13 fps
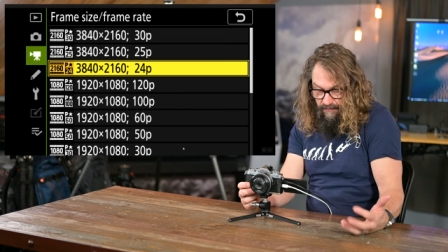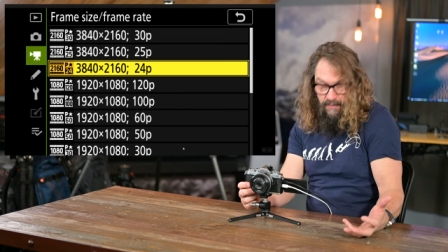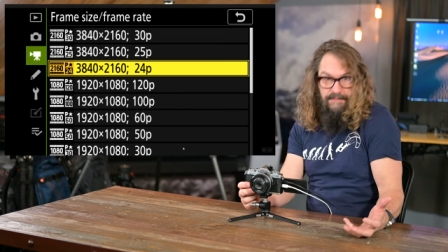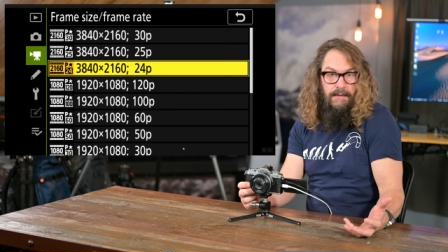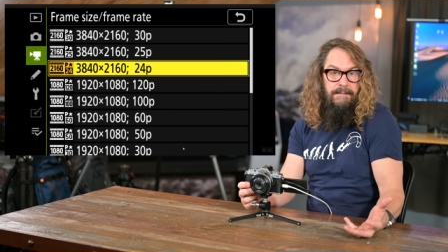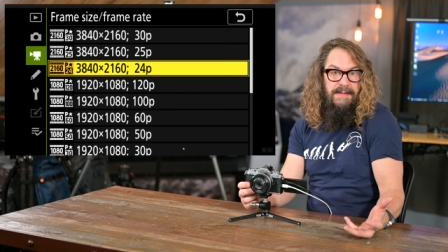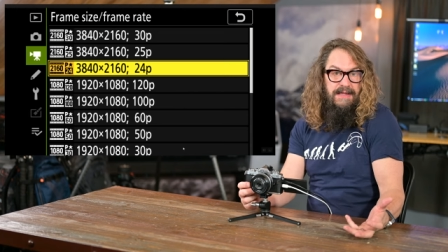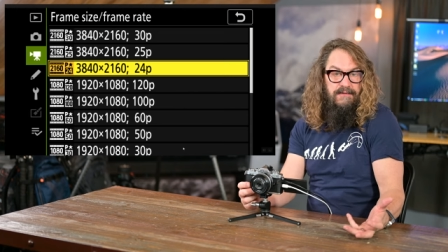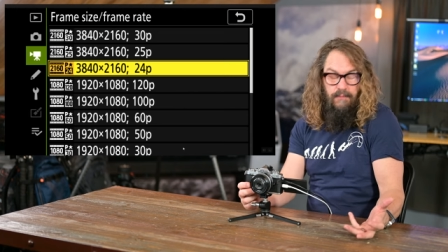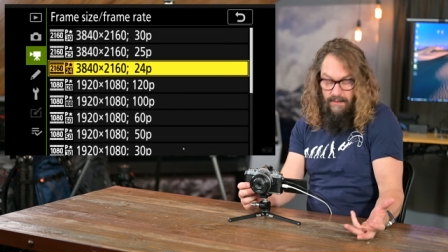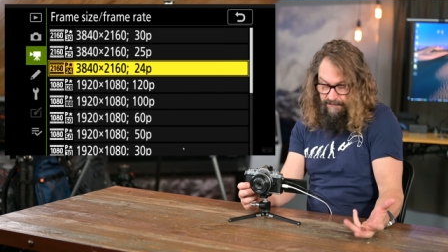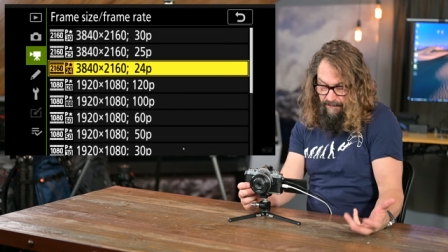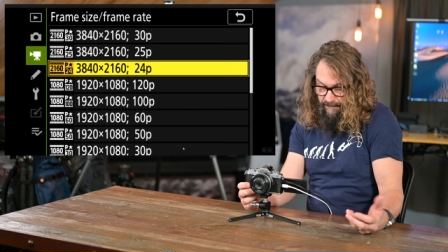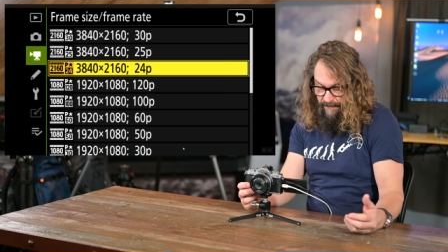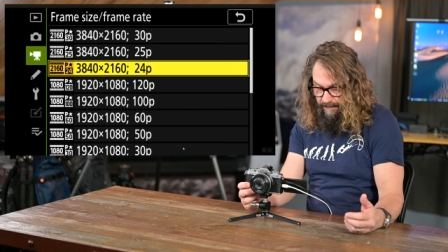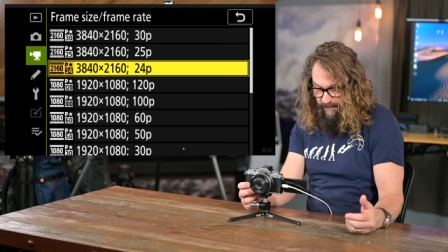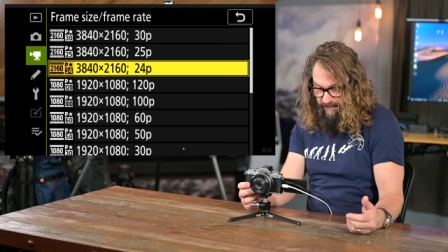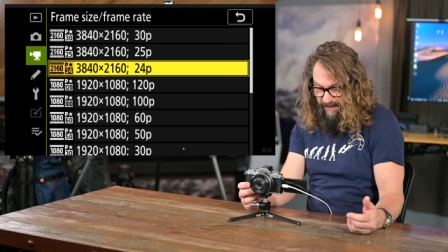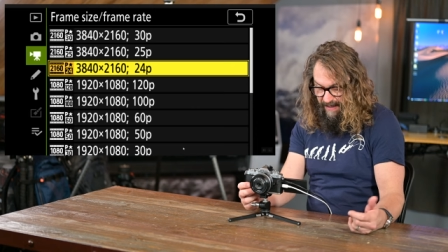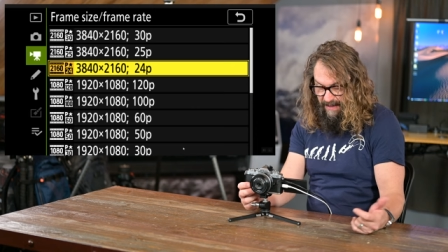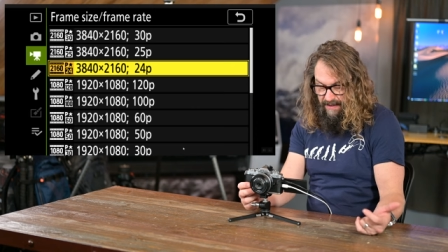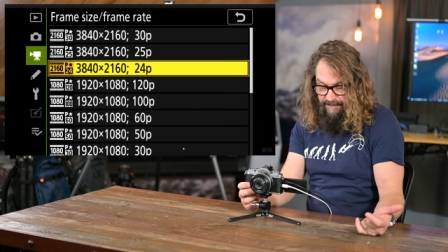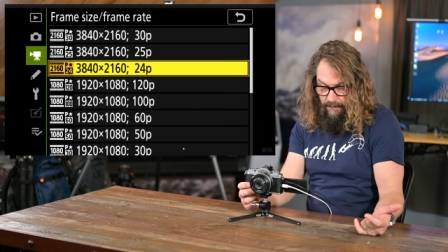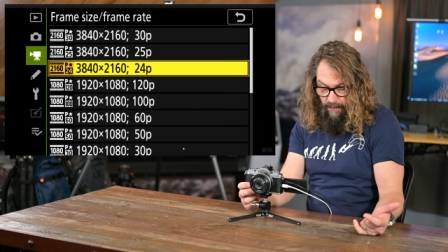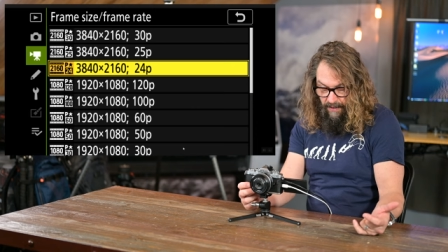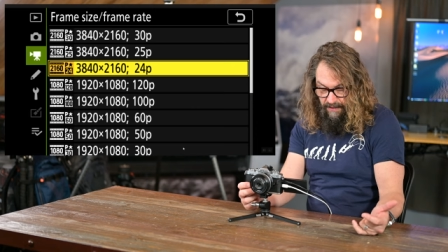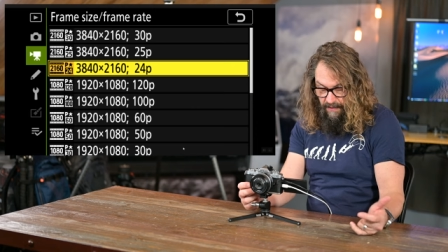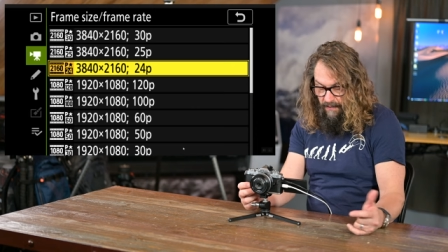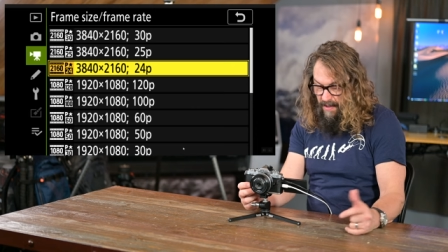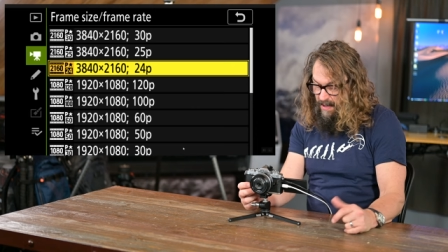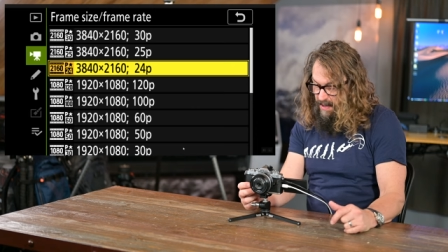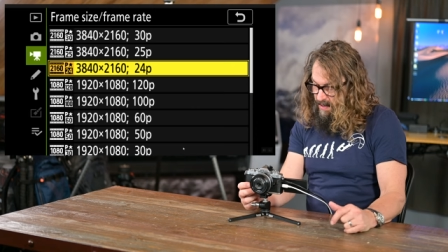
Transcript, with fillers: twenty-four P is twenty-four frames a second. If you want to do